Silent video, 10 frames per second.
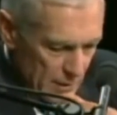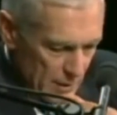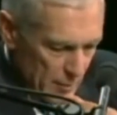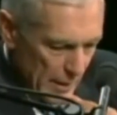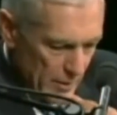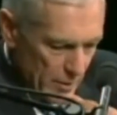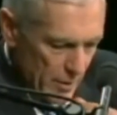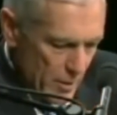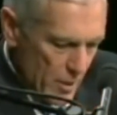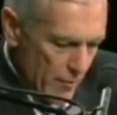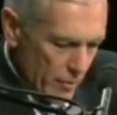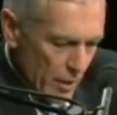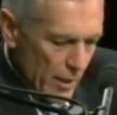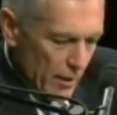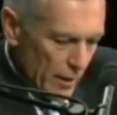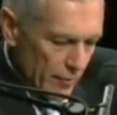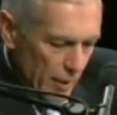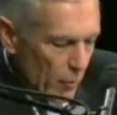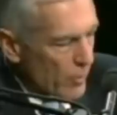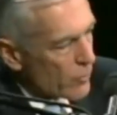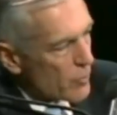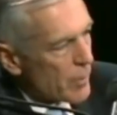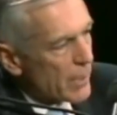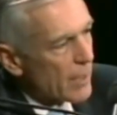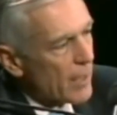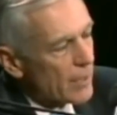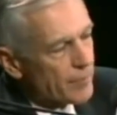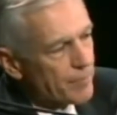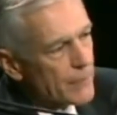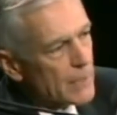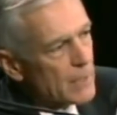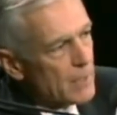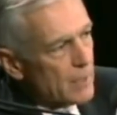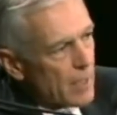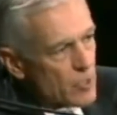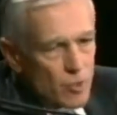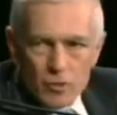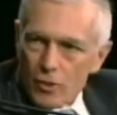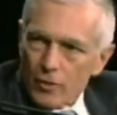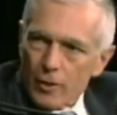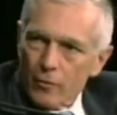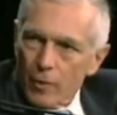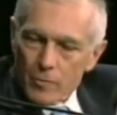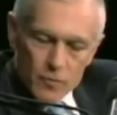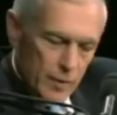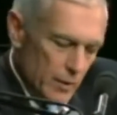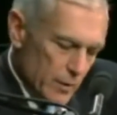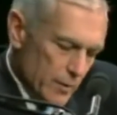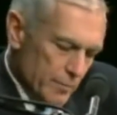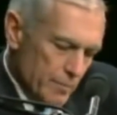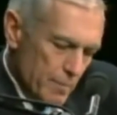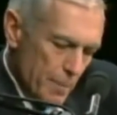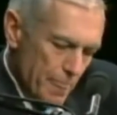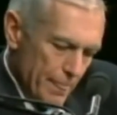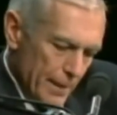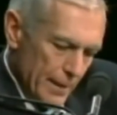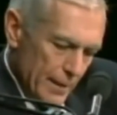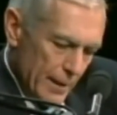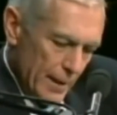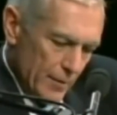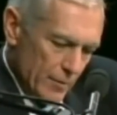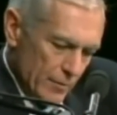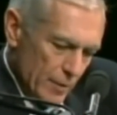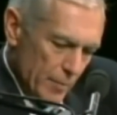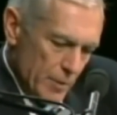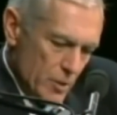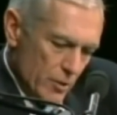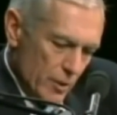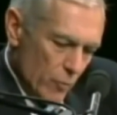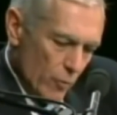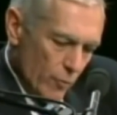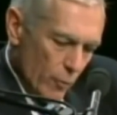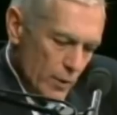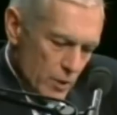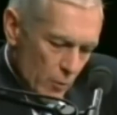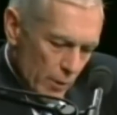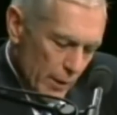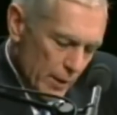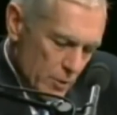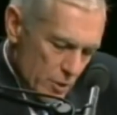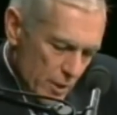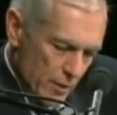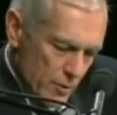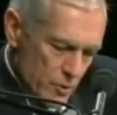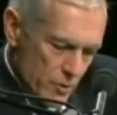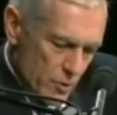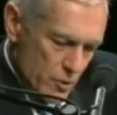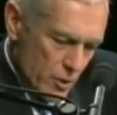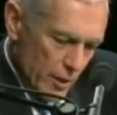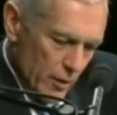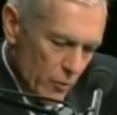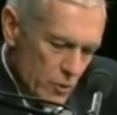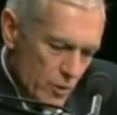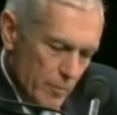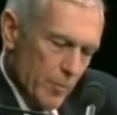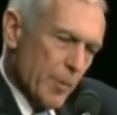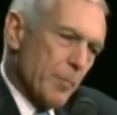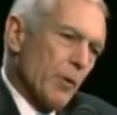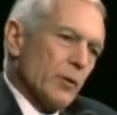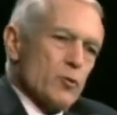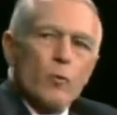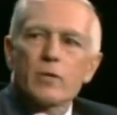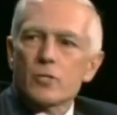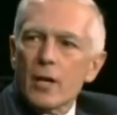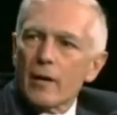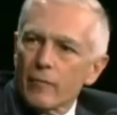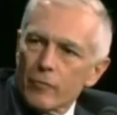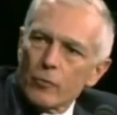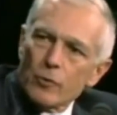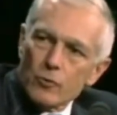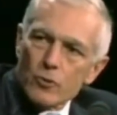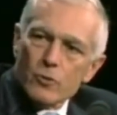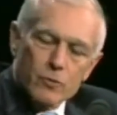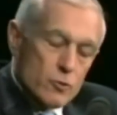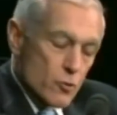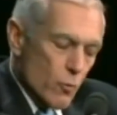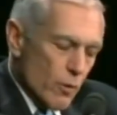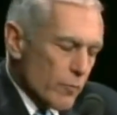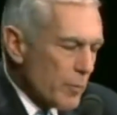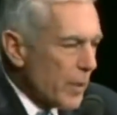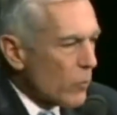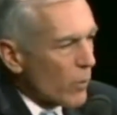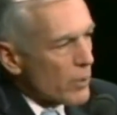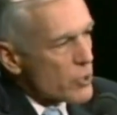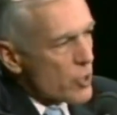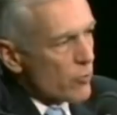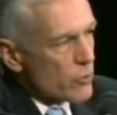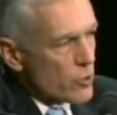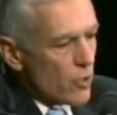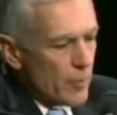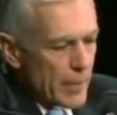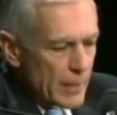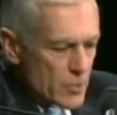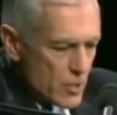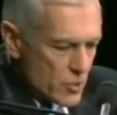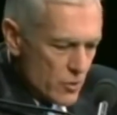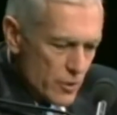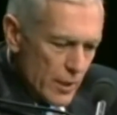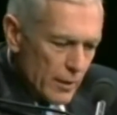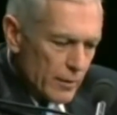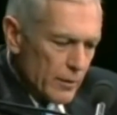about 10 days after 9/11, I went through the Pentagon and I saw Secretary Rumsfeld and Deputy Secretary Wolfowitz. I went downstairs just to say hello to some of the people on the Joint Staff who used to work for me, and one of the generals called me and he said, "Sir, you got to